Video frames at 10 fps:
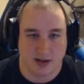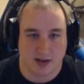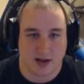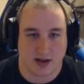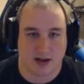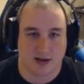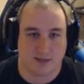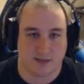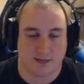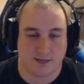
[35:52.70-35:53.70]

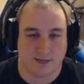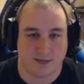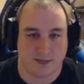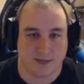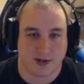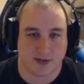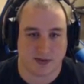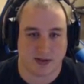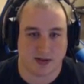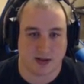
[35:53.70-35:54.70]
um,
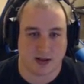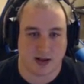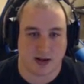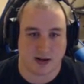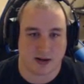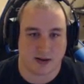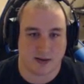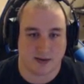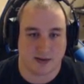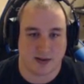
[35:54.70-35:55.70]
definitely the Gladiator
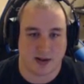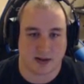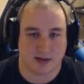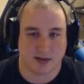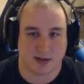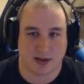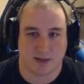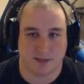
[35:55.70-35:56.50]
necklace. Okay.